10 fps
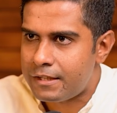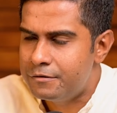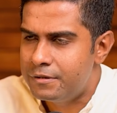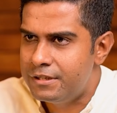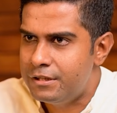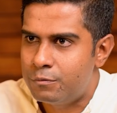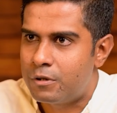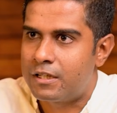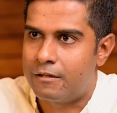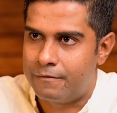So this is
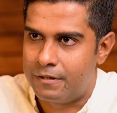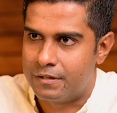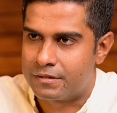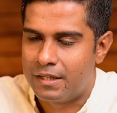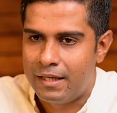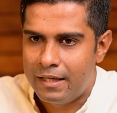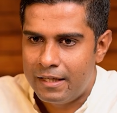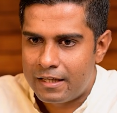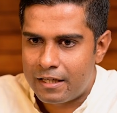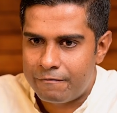what Kapha does.
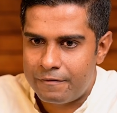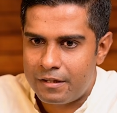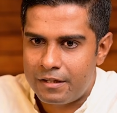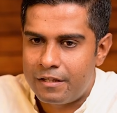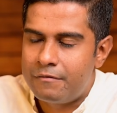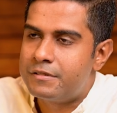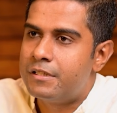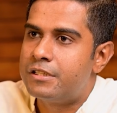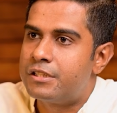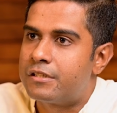Kapha gives
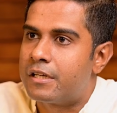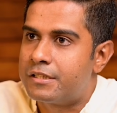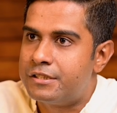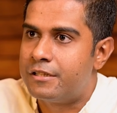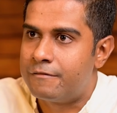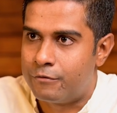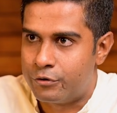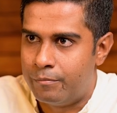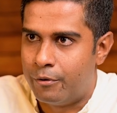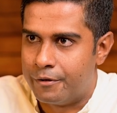the structure for
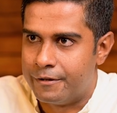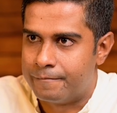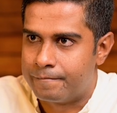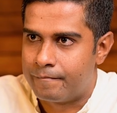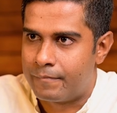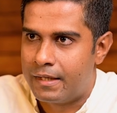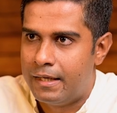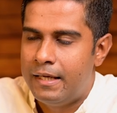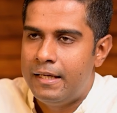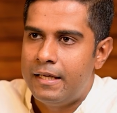the body.
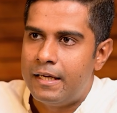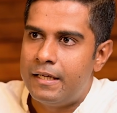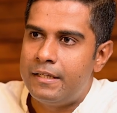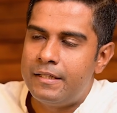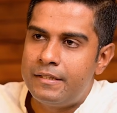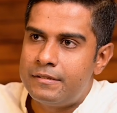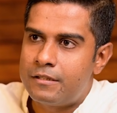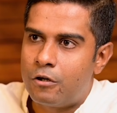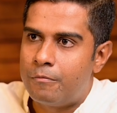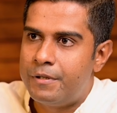And it is a
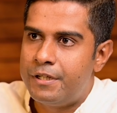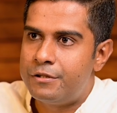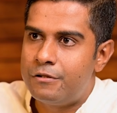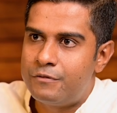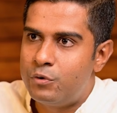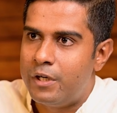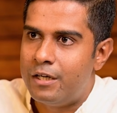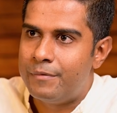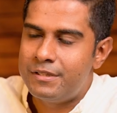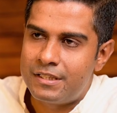combination of two
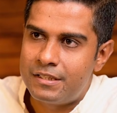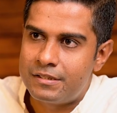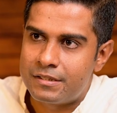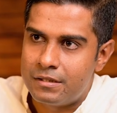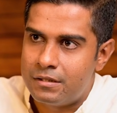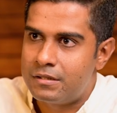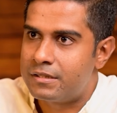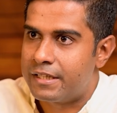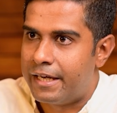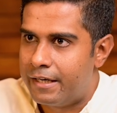elements, that is
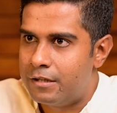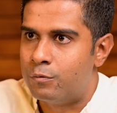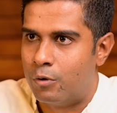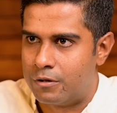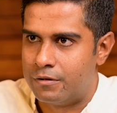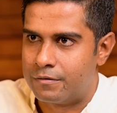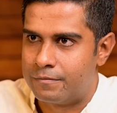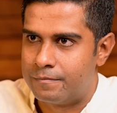earth and water.